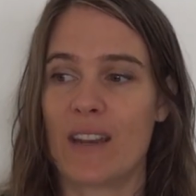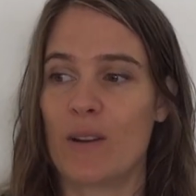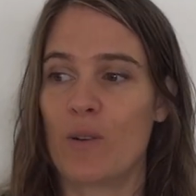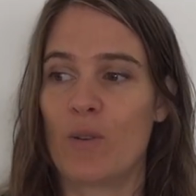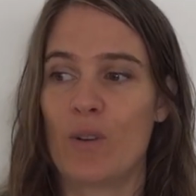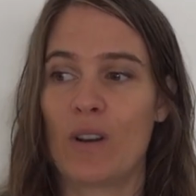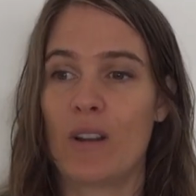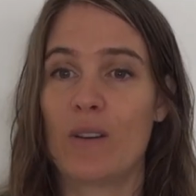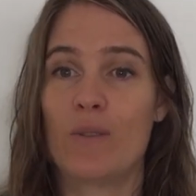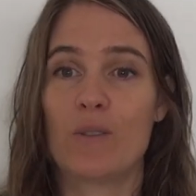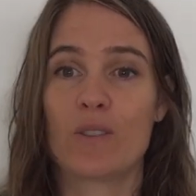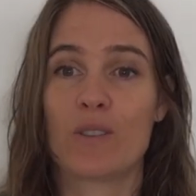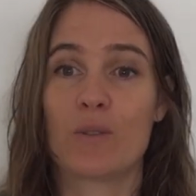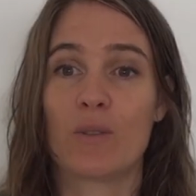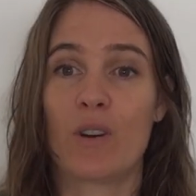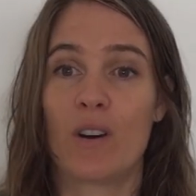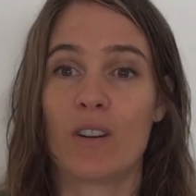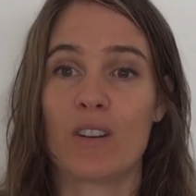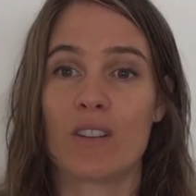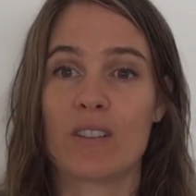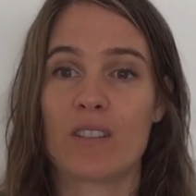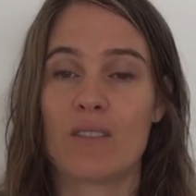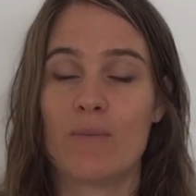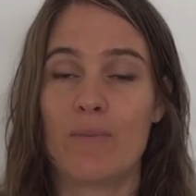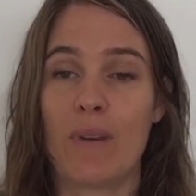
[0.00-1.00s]
And all I was
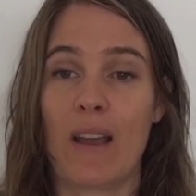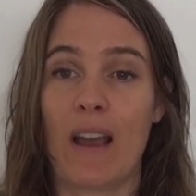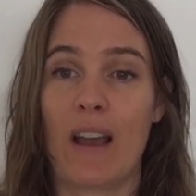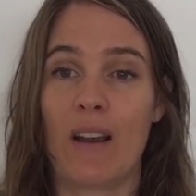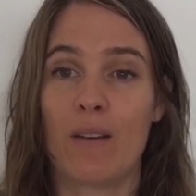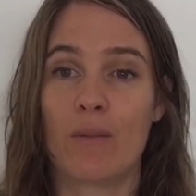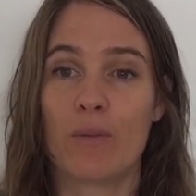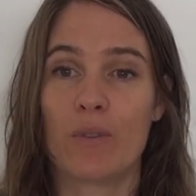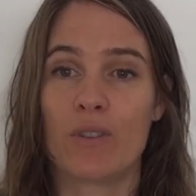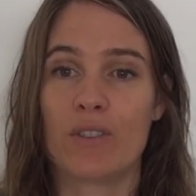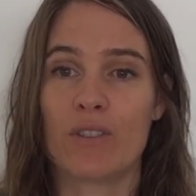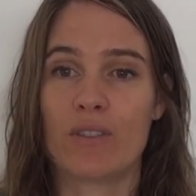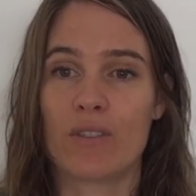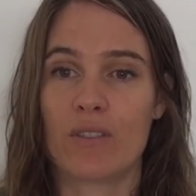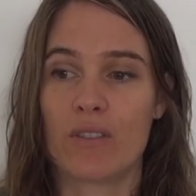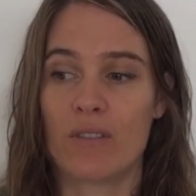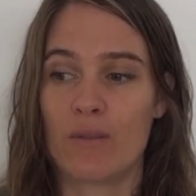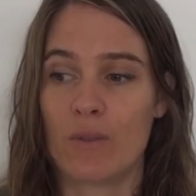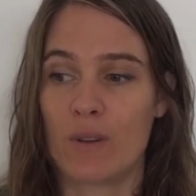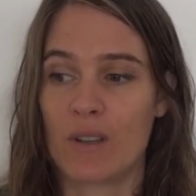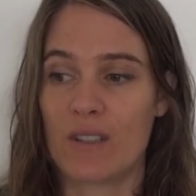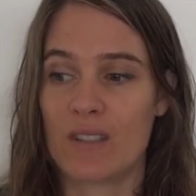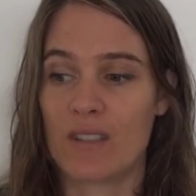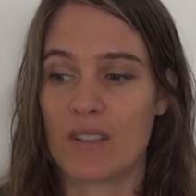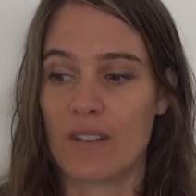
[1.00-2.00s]
honest about was
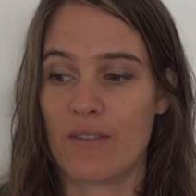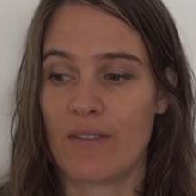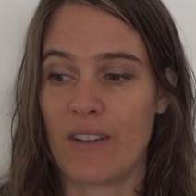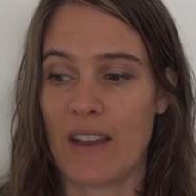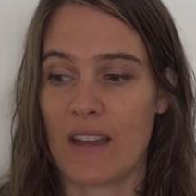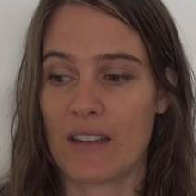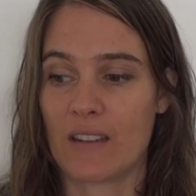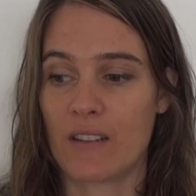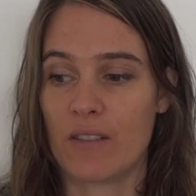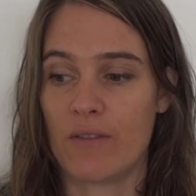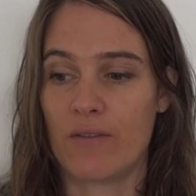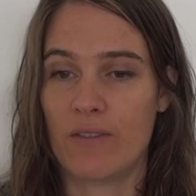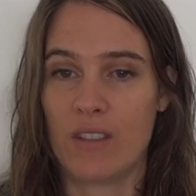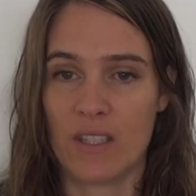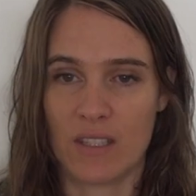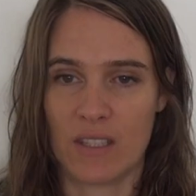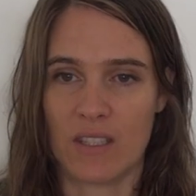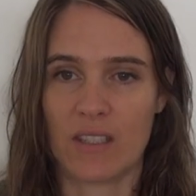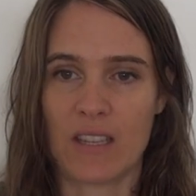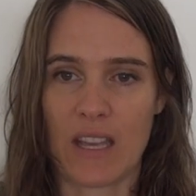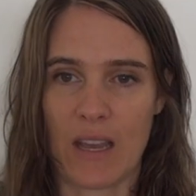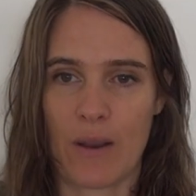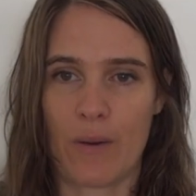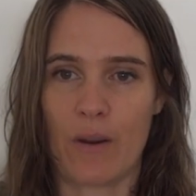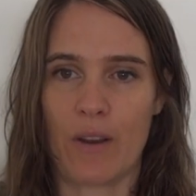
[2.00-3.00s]
the fact of, this
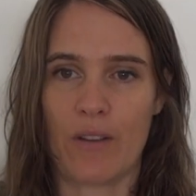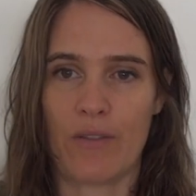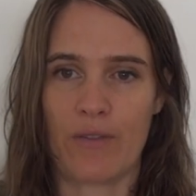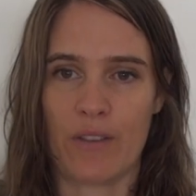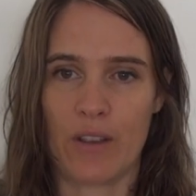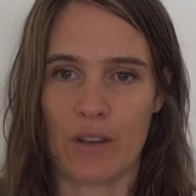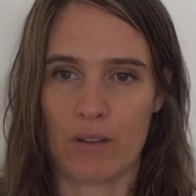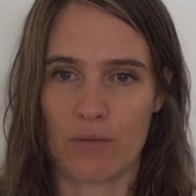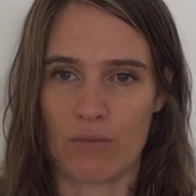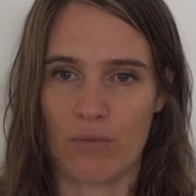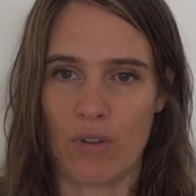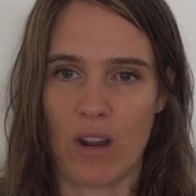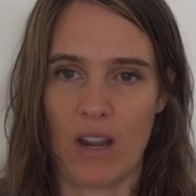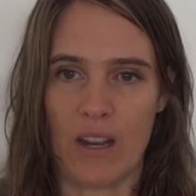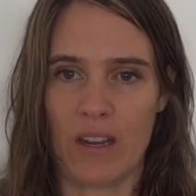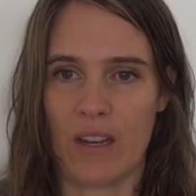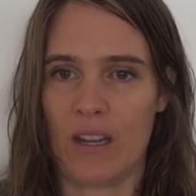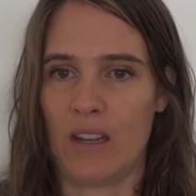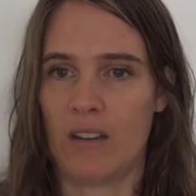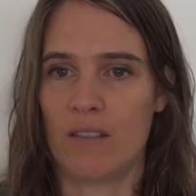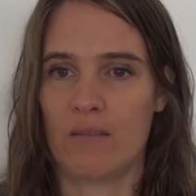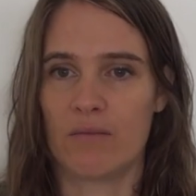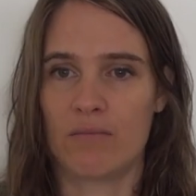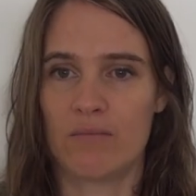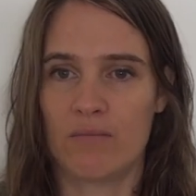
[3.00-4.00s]
is how I feel right
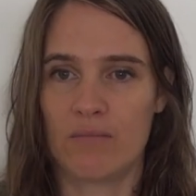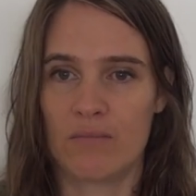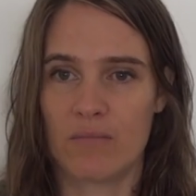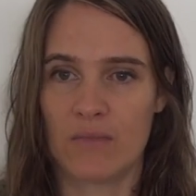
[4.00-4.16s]
now.